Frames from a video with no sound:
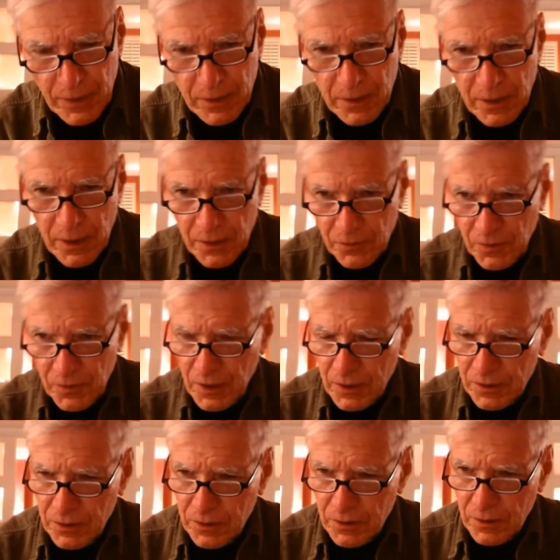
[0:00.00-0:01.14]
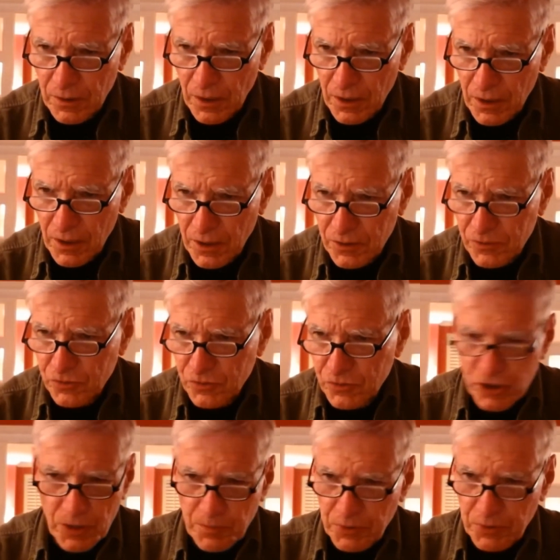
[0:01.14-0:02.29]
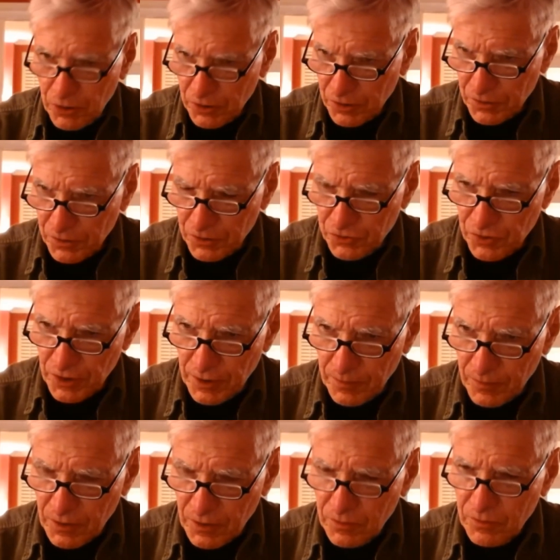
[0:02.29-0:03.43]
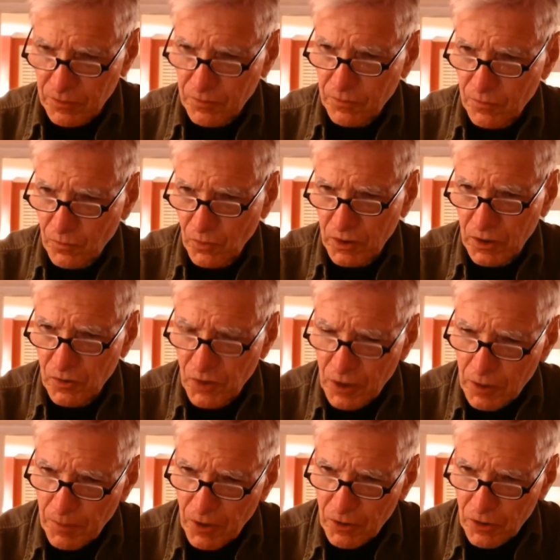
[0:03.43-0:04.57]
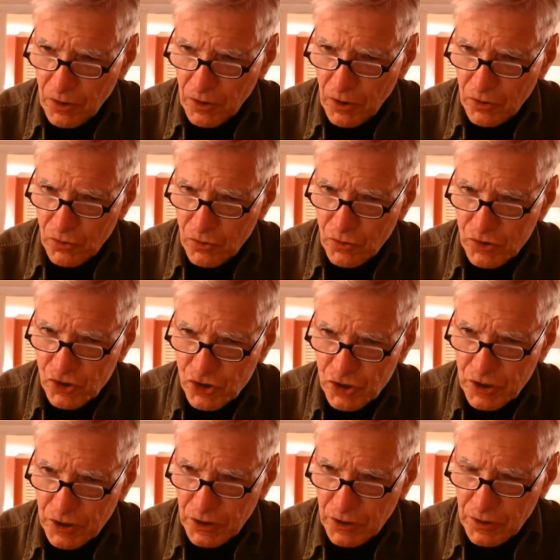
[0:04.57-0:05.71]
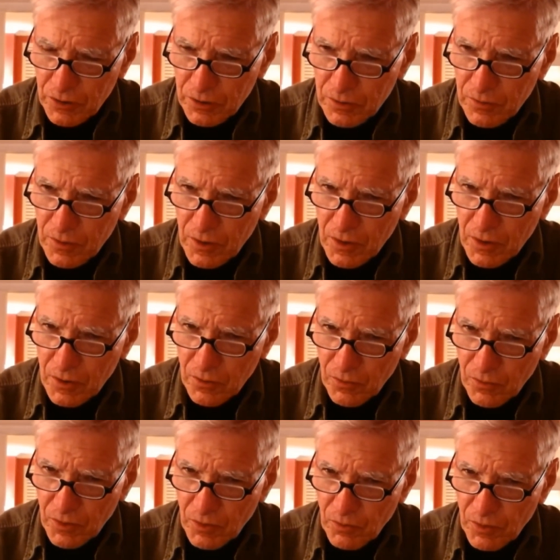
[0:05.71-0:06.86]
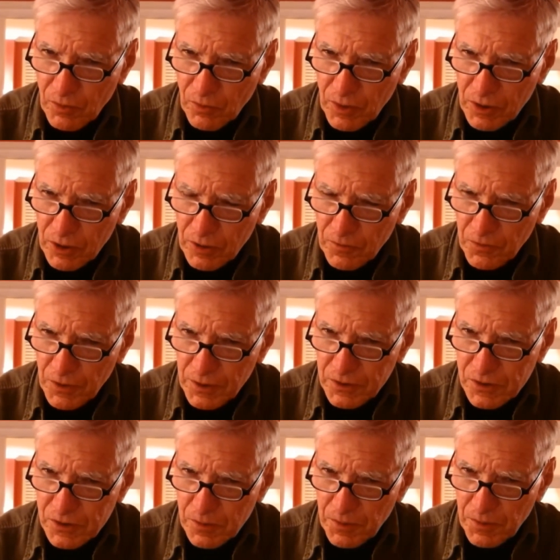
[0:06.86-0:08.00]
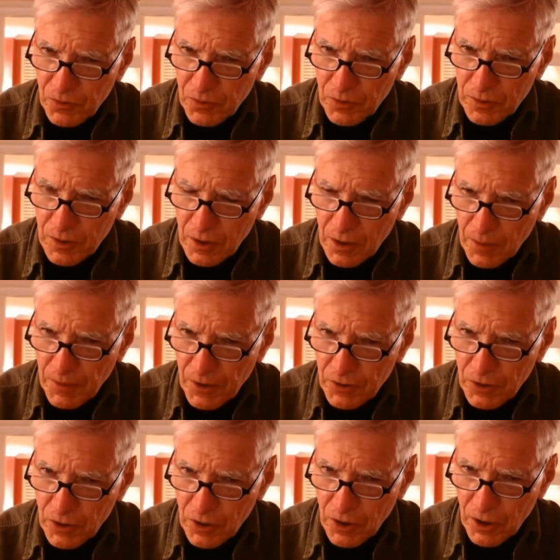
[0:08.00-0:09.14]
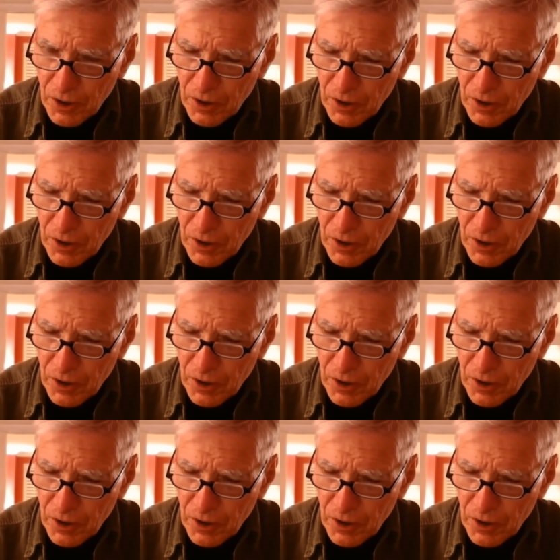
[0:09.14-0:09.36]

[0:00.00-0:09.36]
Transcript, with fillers: And then uh, she appeared in the dream and what do you think about her? Who is she? What, what, what are your feelings about, about her?